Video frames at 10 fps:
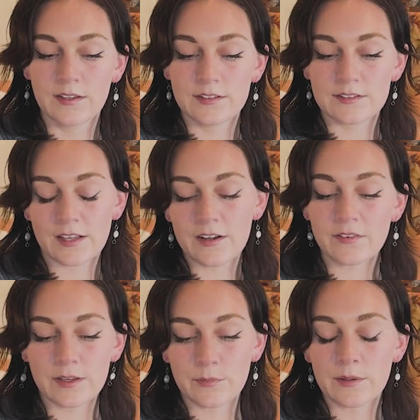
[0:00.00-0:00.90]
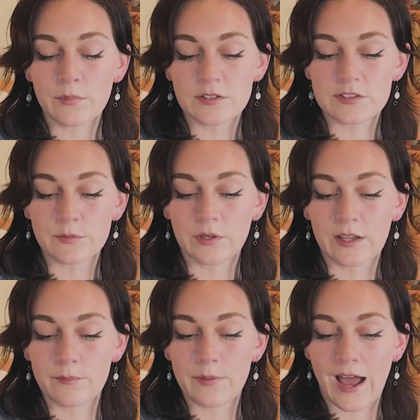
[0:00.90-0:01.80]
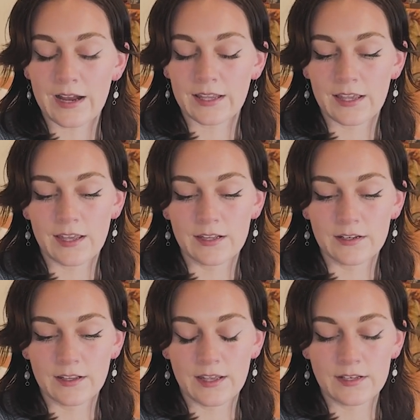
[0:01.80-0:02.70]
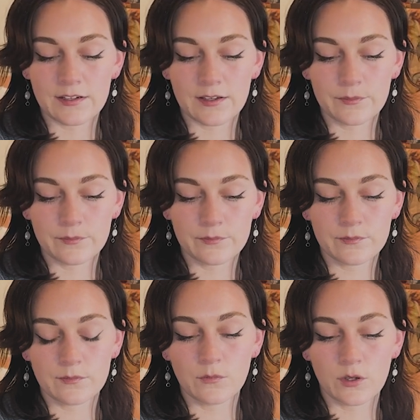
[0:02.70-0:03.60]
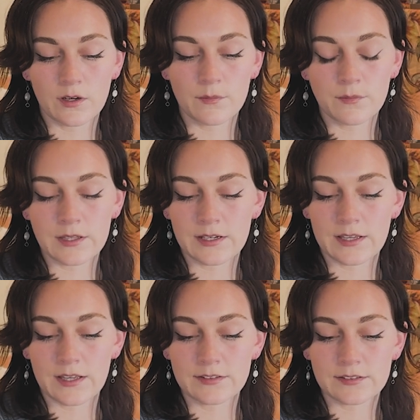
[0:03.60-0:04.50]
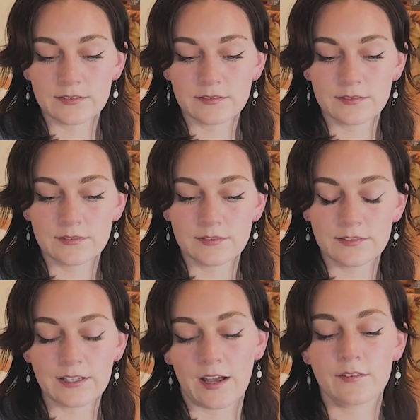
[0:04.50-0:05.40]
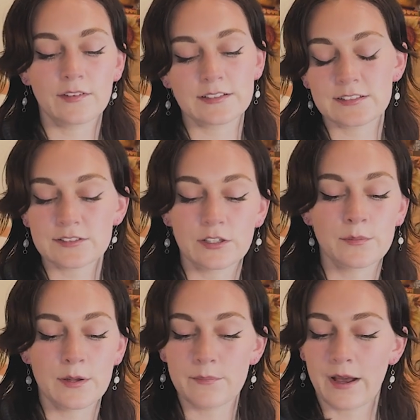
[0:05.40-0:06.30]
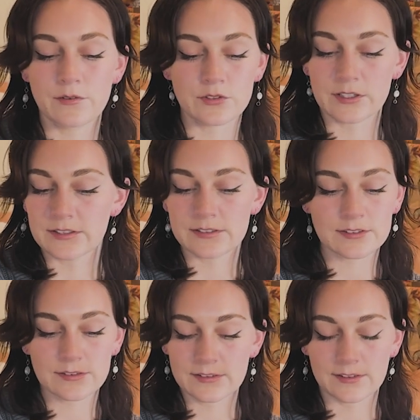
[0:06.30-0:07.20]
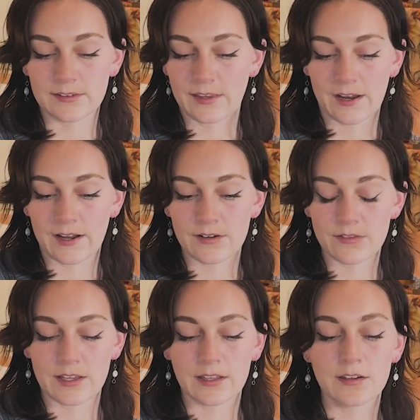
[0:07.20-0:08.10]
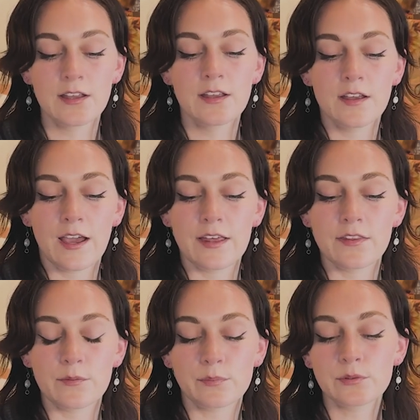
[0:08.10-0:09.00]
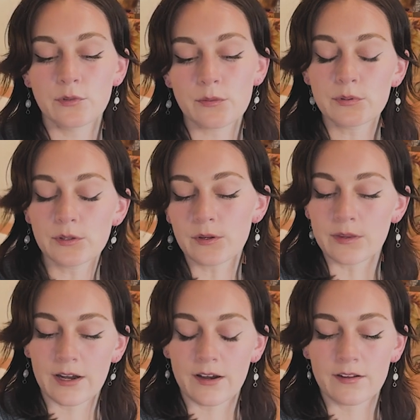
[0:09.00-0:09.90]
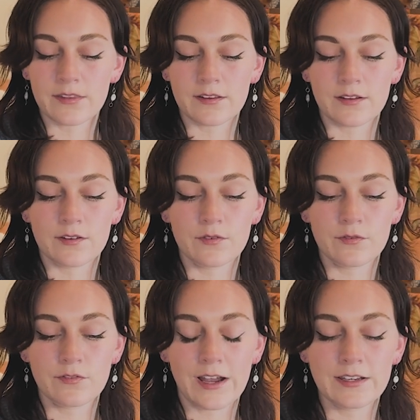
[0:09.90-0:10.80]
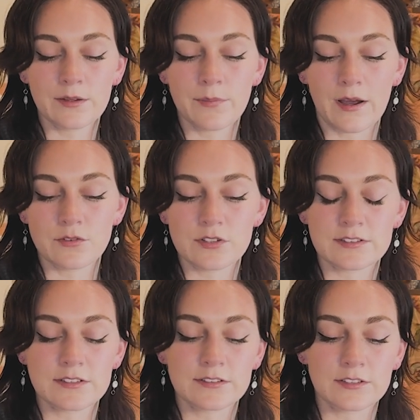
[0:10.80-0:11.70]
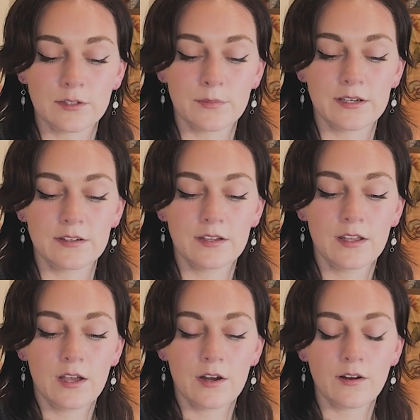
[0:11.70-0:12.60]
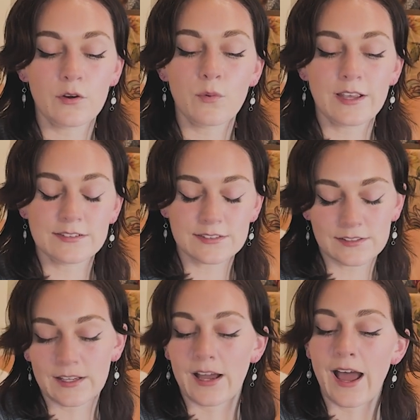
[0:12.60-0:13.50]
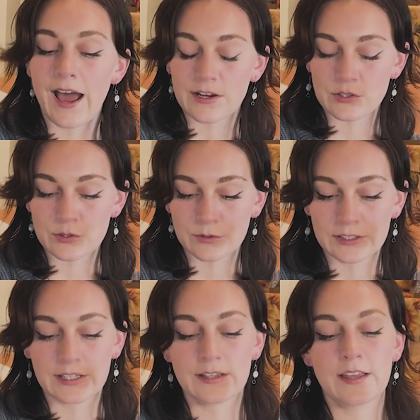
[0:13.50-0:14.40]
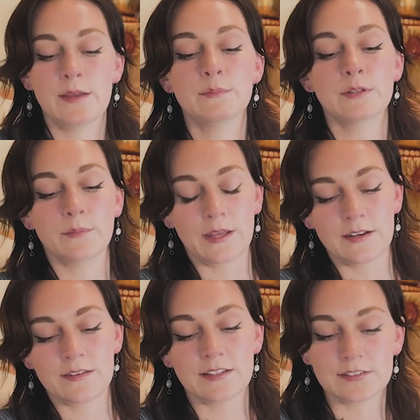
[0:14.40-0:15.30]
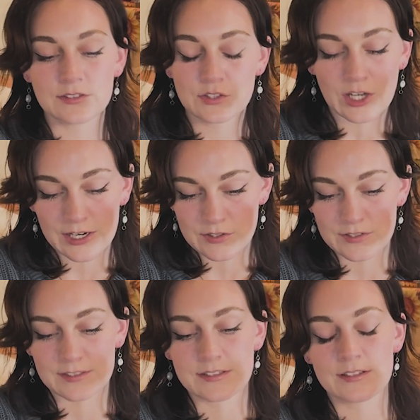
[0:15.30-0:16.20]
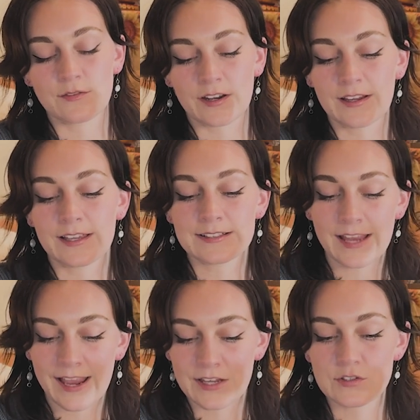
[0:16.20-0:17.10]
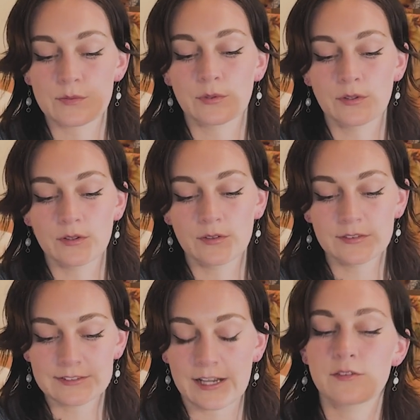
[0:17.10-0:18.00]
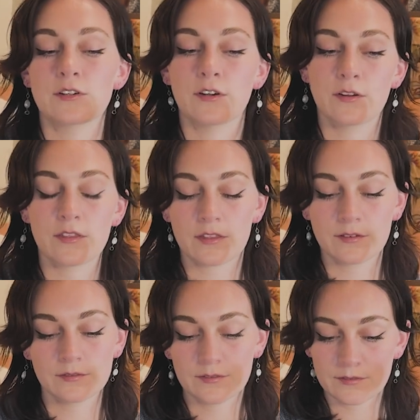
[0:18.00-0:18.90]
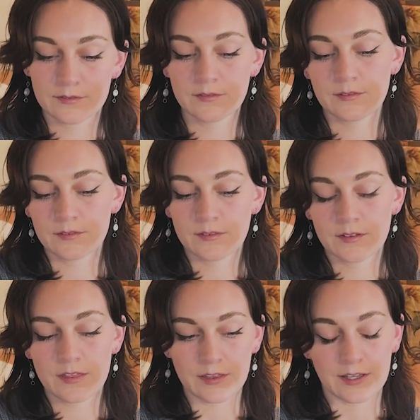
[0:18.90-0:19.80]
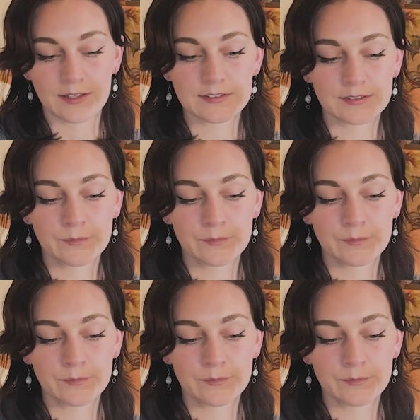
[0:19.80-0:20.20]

It's kind of like being pushed to bring it back in, and more immediate, like discernment, boundaries, that kind of thing. And with Pluto there, the finding boundaries and discernment around ways to actually implement these changes into very like tangible, down to earth things.